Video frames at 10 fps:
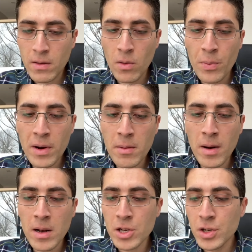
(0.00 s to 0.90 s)
pretty
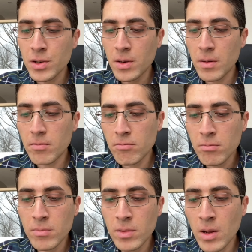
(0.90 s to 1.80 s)
much
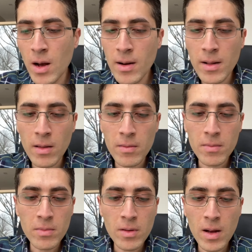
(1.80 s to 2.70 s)

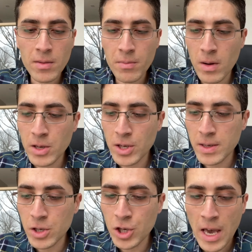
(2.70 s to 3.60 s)
not much
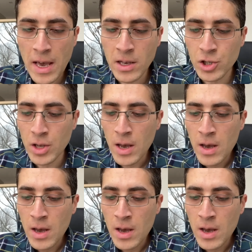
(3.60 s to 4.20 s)
has changed.